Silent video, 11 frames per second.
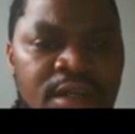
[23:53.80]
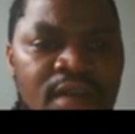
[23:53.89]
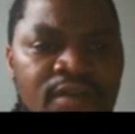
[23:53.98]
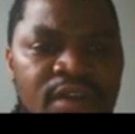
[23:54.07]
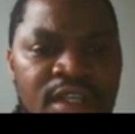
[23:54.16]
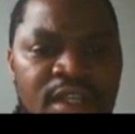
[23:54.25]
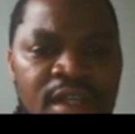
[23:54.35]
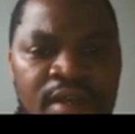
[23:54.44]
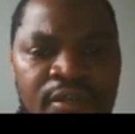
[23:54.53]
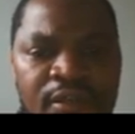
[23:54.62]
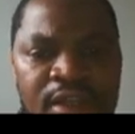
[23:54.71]
gravity
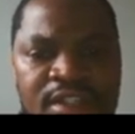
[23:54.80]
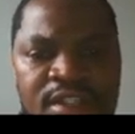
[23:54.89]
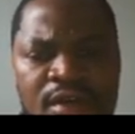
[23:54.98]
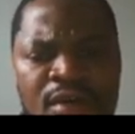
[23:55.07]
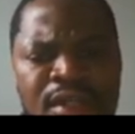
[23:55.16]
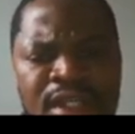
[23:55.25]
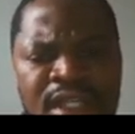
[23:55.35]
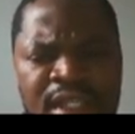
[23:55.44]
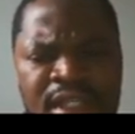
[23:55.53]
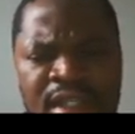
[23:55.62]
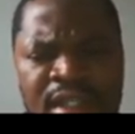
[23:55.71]
affects
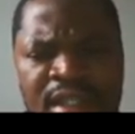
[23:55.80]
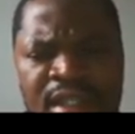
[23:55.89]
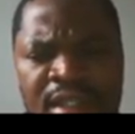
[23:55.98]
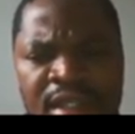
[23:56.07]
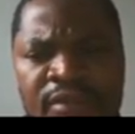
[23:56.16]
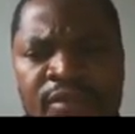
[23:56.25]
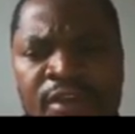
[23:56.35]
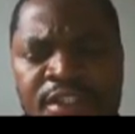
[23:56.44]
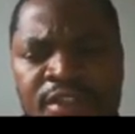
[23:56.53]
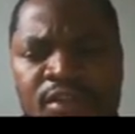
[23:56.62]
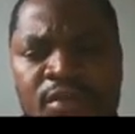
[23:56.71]
only the
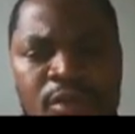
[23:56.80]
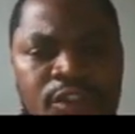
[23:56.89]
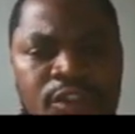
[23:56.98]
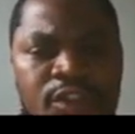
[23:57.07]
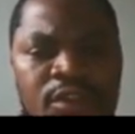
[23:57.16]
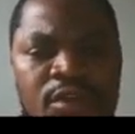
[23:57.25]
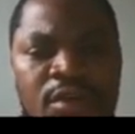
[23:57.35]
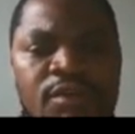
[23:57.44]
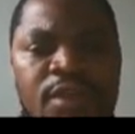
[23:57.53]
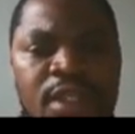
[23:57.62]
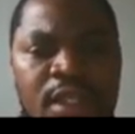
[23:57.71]
vertical motion
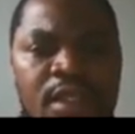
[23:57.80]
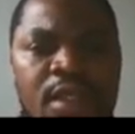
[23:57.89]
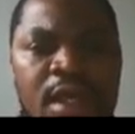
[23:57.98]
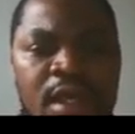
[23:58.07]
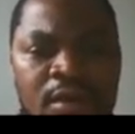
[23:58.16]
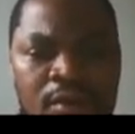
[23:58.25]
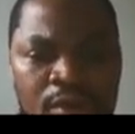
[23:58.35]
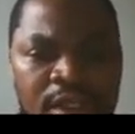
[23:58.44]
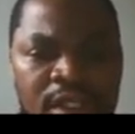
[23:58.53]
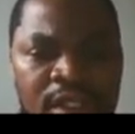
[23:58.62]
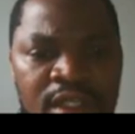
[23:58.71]
of the
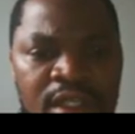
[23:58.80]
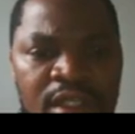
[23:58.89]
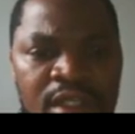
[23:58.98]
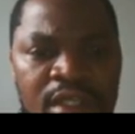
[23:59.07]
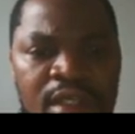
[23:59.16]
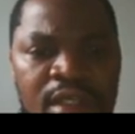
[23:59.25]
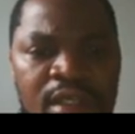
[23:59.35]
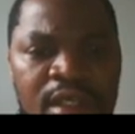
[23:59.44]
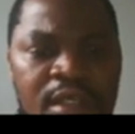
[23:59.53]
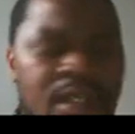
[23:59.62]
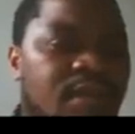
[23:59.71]
coin.
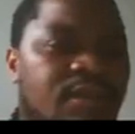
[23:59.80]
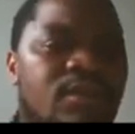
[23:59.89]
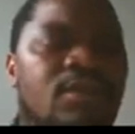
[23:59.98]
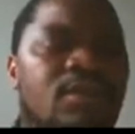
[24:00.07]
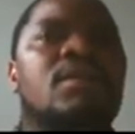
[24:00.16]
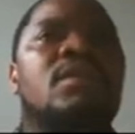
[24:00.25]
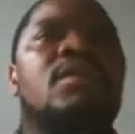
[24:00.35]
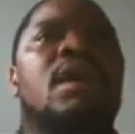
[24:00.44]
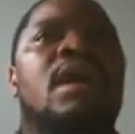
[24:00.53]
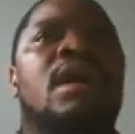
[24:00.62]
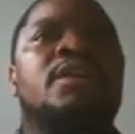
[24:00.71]
And therefore,
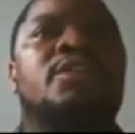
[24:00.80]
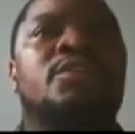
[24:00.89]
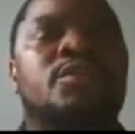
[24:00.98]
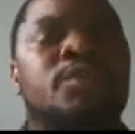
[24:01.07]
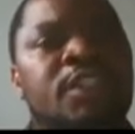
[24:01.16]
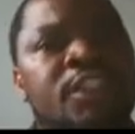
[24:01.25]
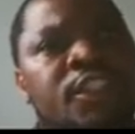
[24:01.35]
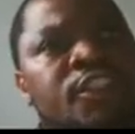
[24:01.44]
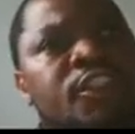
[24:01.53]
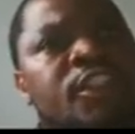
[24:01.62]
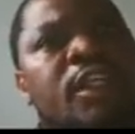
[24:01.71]
due to
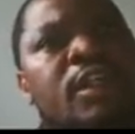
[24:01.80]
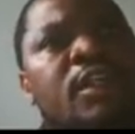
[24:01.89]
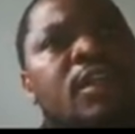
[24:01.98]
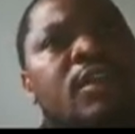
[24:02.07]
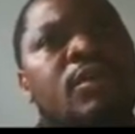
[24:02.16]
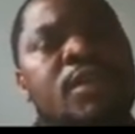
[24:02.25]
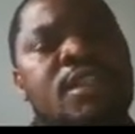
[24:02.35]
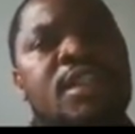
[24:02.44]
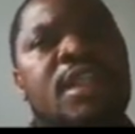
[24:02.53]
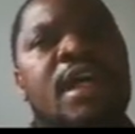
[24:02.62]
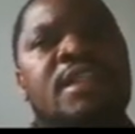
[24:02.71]
inertia, we
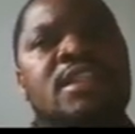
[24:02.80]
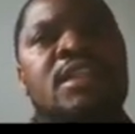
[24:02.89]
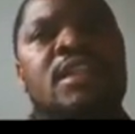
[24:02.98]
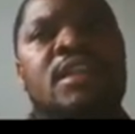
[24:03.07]
see that